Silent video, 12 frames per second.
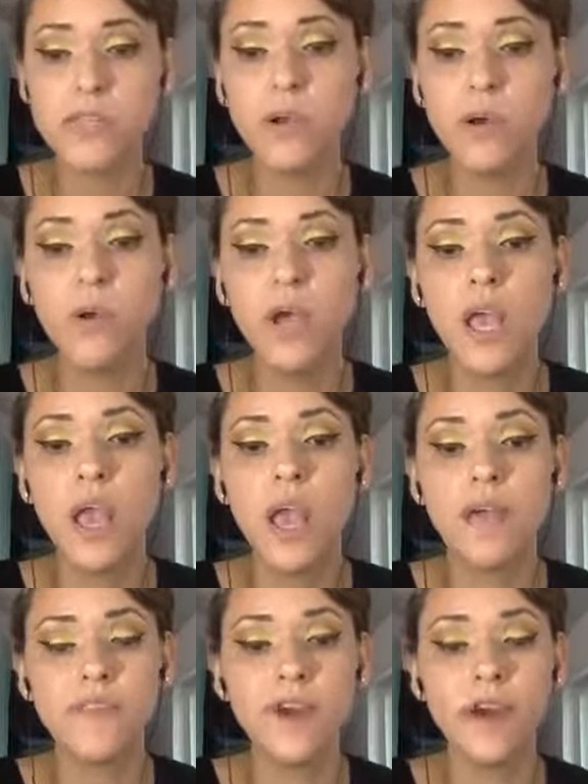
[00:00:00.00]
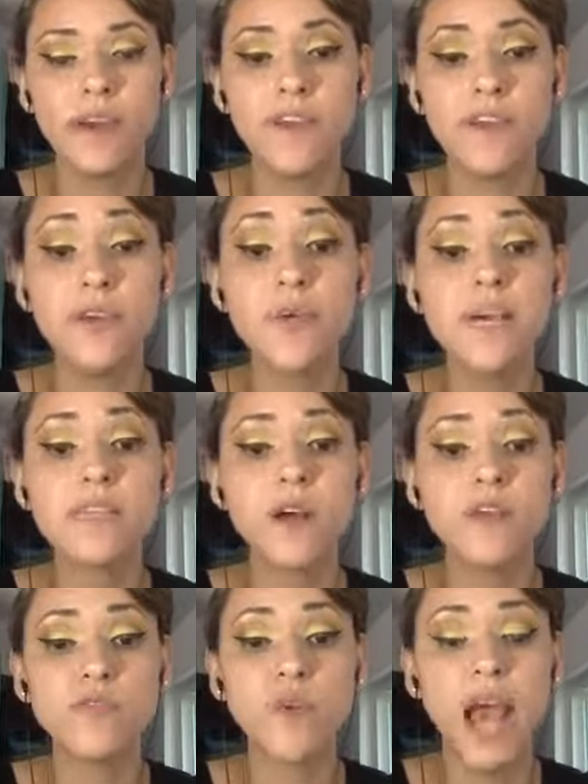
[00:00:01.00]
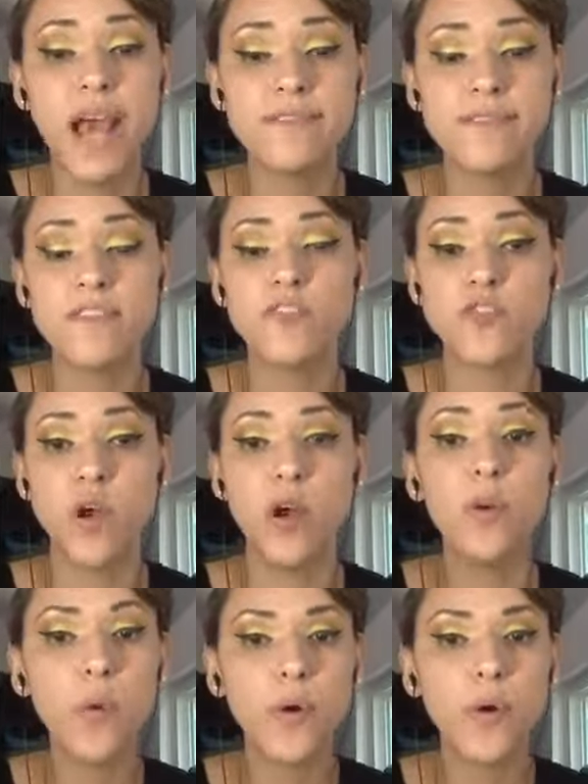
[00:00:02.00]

So, the U.S. also has a strong